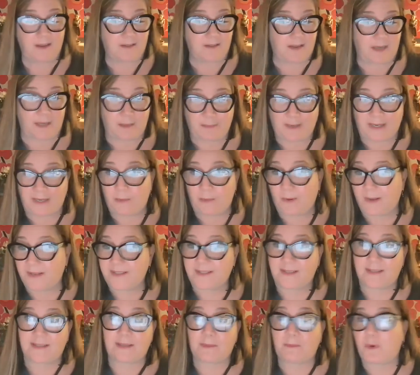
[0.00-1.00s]
Anybody wants
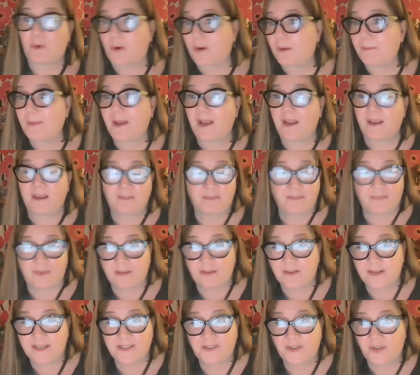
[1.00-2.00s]
to support my
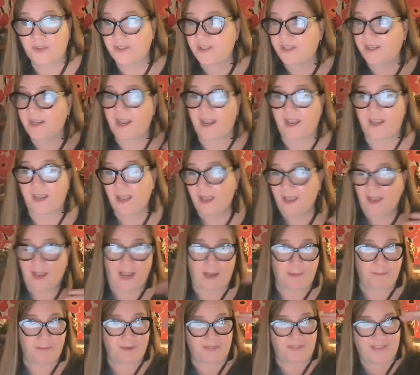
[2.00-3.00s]
fundraiser today, I
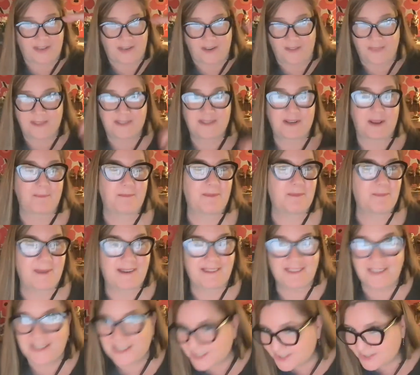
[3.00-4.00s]
put that on the top of my
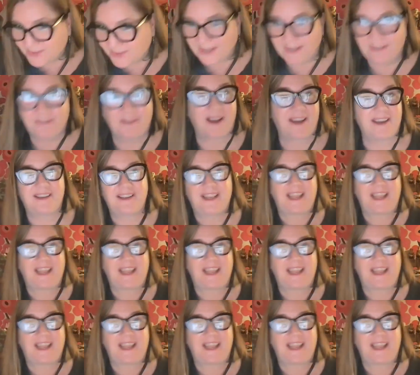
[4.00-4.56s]
link tree, right?